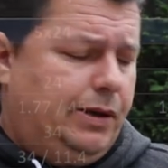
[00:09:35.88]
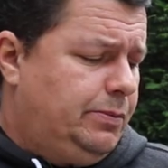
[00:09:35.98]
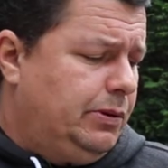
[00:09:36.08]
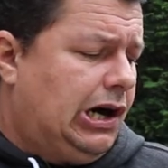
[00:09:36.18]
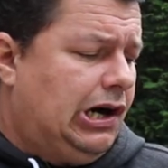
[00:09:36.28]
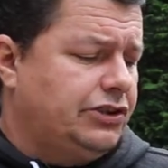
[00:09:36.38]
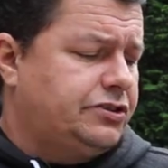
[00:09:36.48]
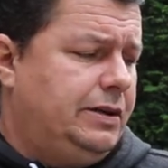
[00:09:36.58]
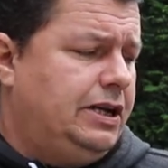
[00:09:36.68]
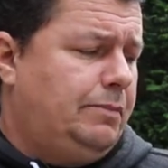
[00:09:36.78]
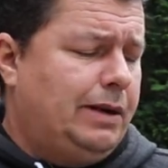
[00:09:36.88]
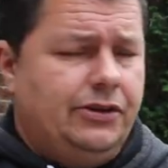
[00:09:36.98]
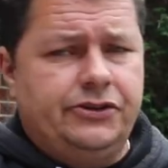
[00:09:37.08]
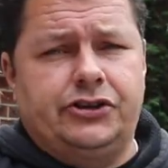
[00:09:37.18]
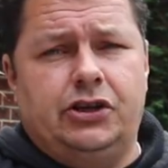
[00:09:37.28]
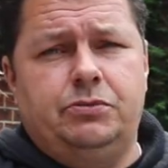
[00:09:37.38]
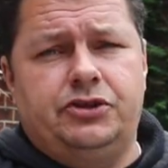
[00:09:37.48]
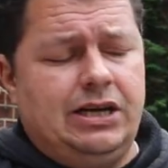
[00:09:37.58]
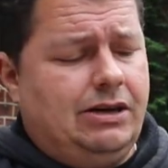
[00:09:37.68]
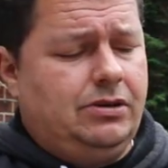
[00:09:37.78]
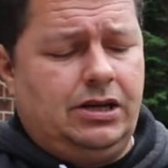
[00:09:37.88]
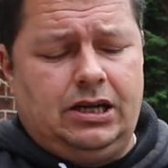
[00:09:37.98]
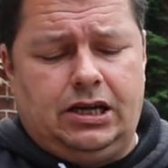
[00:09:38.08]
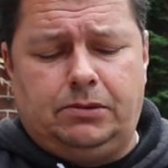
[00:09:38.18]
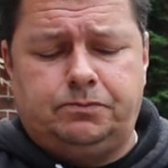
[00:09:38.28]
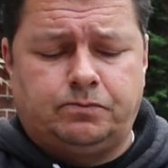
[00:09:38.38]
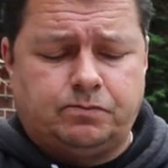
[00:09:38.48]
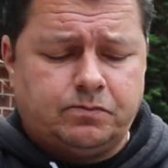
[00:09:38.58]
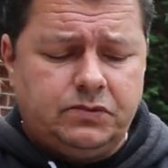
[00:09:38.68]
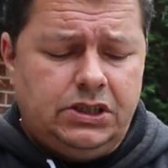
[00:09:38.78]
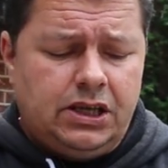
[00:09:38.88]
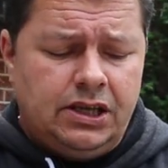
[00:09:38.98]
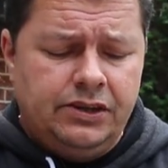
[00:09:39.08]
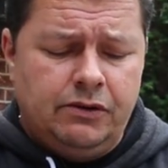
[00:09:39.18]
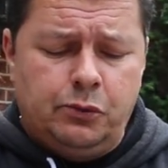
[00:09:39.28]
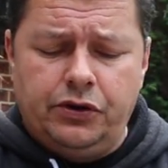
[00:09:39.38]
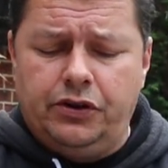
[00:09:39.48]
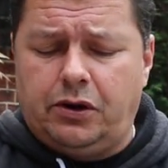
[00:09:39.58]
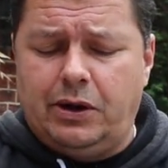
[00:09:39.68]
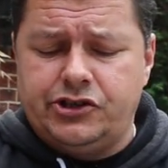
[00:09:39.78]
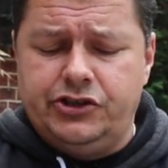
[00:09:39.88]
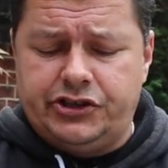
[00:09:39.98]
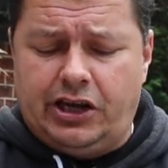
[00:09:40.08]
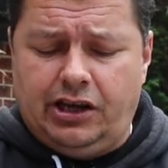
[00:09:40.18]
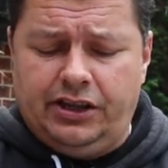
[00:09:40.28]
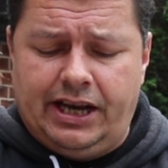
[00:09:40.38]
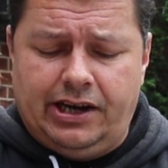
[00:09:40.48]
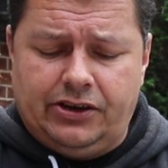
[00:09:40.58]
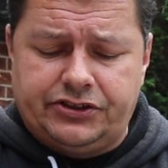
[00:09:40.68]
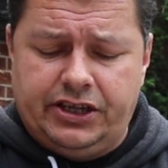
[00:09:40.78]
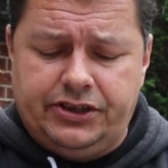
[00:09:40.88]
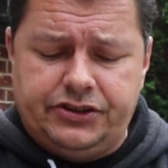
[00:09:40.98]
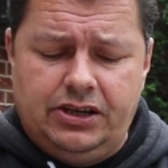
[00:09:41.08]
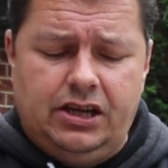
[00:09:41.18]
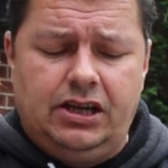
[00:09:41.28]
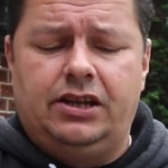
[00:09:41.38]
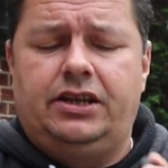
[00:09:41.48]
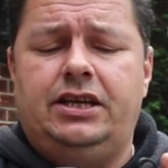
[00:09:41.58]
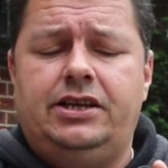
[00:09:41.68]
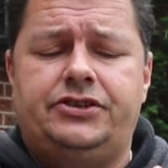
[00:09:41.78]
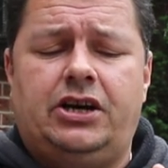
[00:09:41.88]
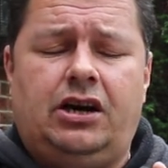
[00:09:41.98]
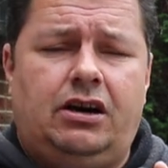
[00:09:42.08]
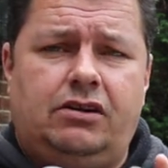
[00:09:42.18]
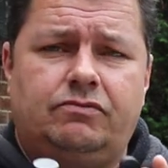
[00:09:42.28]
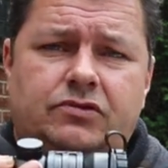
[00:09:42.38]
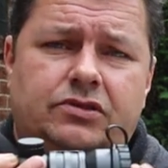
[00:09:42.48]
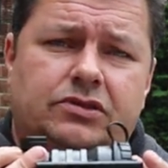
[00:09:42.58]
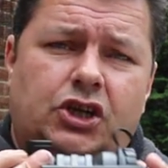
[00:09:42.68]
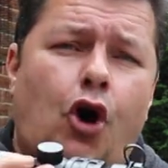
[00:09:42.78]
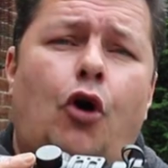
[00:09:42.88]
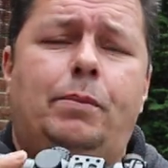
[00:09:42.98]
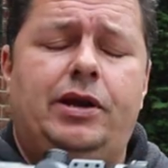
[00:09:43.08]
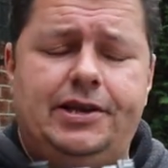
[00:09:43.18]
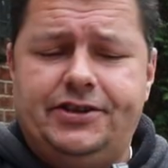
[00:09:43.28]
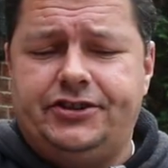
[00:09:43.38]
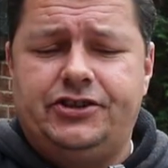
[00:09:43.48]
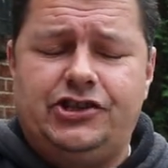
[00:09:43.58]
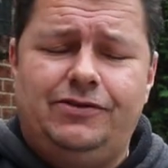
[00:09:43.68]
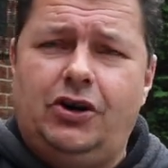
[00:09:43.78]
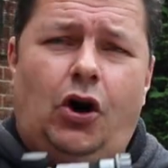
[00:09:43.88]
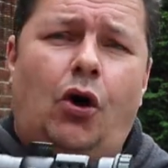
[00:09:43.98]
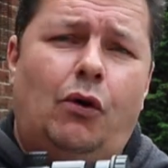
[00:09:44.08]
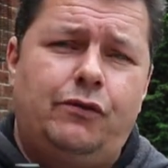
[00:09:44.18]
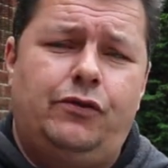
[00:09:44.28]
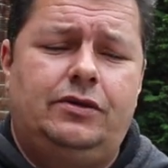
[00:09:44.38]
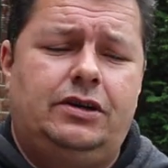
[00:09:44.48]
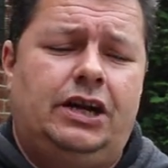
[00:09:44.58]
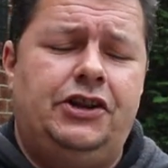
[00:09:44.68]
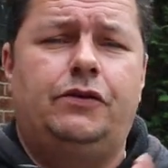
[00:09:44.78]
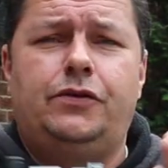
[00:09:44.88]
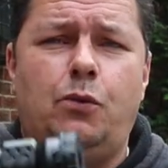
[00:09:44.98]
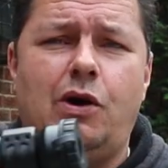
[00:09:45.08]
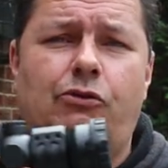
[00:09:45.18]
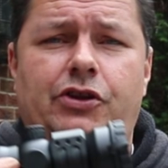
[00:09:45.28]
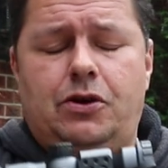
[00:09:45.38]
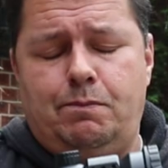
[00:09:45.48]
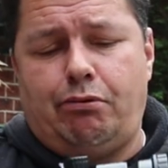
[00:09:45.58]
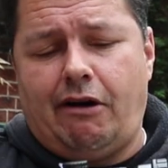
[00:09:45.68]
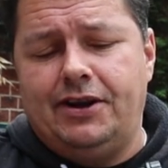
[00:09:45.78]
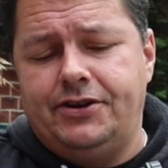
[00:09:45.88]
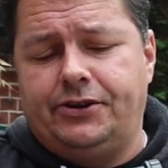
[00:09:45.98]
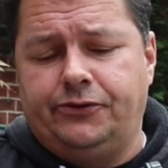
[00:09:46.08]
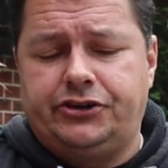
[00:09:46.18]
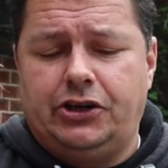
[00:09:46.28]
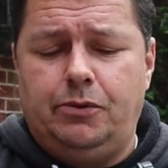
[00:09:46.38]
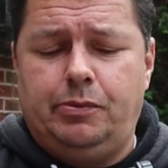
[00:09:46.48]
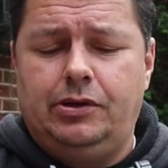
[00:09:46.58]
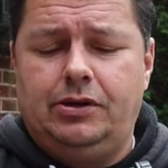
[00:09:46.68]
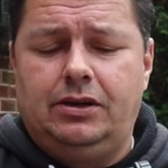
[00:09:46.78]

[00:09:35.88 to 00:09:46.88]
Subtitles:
people ask me about the scopes now. One of the questions they ask is, these are copies of another well-known brand of scope,